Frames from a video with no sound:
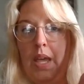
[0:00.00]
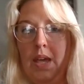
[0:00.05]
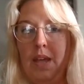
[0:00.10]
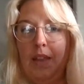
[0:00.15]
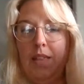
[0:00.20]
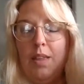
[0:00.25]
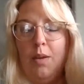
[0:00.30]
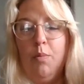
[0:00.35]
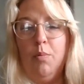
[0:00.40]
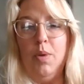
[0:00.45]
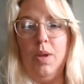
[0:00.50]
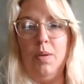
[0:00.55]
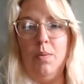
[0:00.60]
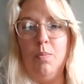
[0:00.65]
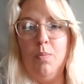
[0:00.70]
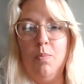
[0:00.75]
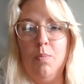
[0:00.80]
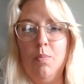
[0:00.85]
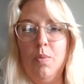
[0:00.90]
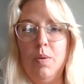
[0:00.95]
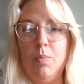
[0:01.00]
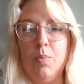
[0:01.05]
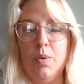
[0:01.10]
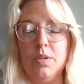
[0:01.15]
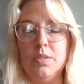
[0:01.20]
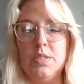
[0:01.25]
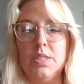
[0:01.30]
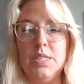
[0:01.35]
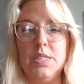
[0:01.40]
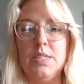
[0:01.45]
kit that we
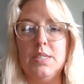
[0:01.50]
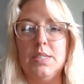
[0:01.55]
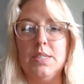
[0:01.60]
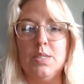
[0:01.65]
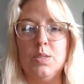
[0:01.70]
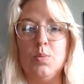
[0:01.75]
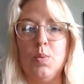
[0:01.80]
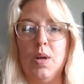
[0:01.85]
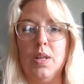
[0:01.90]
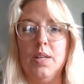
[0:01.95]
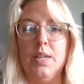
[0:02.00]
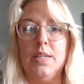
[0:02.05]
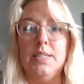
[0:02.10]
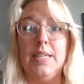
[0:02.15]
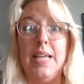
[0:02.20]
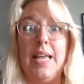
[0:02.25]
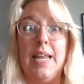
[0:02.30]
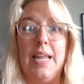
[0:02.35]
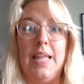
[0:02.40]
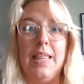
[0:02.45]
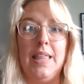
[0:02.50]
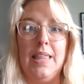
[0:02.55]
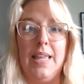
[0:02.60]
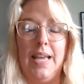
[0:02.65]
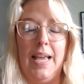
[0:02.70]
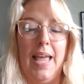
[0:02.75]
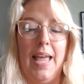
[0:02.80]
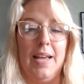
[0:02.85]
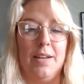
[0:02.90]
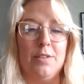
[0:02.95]
purchased, as well as
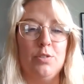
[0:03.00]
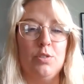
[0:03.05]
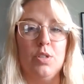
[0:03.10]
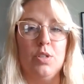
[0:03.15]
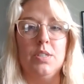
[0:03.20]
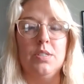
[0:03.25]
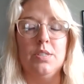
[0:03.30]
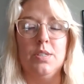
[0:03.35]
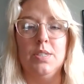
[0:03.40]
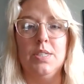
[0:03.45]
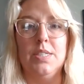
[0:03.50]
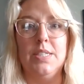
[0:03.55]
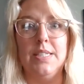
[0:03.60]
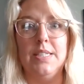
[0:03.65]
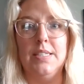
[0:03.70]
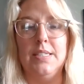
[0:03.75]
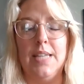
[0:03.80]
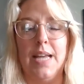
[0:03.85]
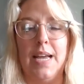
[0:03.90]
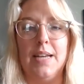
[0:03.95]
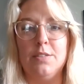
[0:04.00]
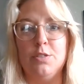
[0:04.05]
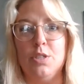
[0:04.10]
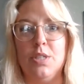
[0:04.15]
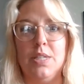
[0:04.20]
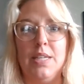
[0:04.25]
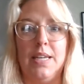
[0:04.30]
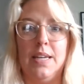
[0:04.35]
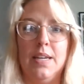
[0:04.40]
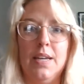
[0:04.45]
anything extra. So this is
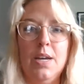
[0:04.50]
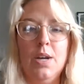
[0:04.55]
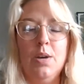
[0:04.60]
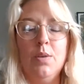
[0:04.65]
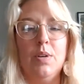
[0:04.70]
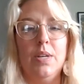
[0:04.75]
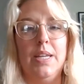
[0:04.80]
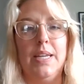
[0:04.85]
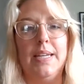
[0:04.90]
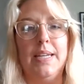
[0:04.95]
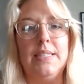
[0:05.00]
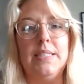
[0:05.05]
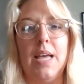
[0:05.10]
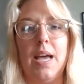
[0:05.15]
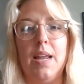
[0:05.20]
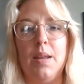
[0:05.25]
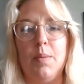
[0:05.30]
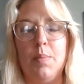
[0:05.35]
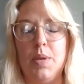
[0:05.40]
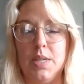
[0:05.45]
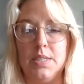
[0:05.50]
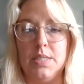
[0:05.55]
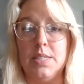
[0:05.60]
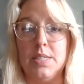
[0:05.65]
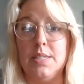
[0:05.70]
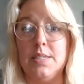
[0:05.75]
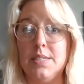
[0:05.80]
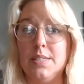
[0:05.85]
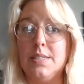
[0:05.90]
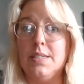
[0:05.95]
actually really exciting because
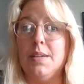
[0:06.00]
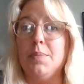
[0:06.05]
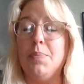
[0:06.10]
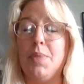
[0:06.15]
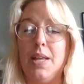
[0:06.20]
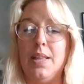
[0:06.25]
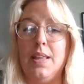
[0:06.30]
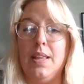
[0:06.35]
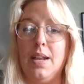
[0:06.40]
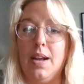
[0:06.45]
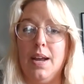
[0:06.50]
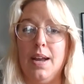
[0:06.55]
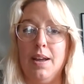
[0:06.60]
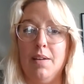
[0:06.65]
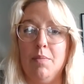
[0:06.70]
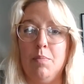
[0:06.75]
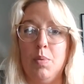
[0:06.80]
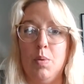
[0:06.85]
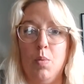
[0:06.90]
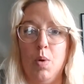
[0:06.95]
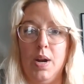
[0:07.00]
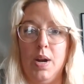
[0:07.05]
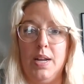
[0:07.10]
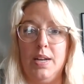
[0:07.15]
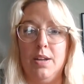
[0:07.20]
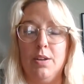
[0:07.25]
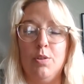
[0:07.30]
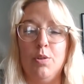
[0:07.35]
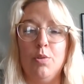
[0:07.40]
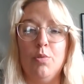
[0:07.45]
this is something that I have been
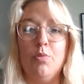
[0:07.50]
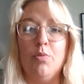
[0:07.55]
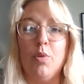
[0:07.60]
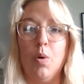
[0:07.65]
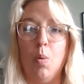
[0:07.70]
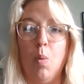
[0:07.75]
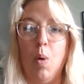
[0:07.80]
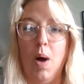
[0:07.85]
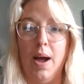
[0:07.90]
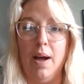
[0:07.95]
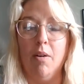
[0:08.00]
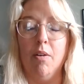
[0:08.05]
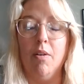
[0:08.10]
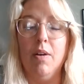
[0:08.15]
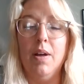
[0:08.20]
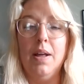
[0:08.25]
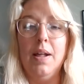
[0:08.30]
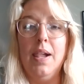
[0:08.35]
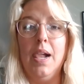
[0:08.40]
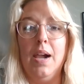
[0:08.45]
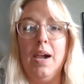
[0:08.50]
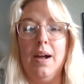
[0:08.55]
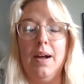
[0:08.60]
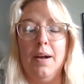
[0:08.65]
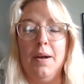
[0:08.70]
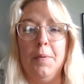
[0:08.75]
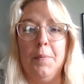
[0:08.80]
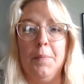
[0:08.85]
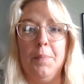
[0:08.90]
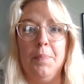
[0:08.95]
wanting to do for a while.
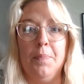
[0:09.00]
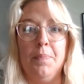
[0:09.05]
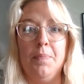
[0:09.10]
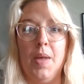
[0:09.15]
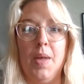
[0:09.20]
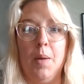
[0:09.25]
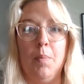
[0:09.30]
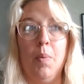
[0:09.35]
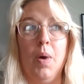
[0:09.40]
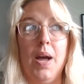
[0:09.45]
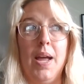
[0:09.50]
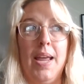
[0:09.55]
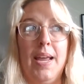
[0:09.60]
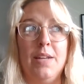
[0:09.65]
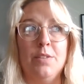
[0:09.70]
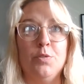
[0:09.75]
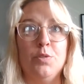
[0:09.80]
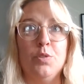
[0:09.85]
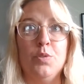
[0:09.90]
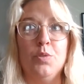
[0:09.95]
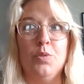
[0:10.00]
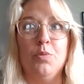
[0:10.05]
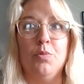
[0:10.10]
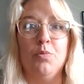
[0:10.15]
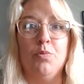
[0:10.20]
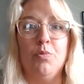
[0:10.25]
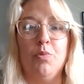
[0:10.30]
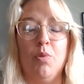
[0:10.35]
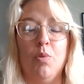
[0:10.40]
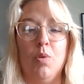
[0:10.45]
I bought Andrew
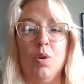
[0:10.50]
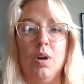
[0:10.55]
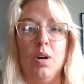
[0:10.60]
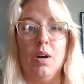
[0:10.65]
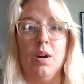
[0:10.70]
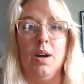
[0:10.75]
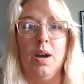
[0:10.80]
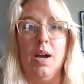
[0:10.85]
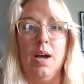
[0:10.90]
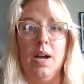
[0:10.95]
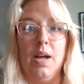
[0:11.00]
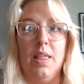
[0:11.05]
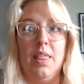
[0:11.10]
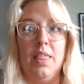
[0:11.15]
for,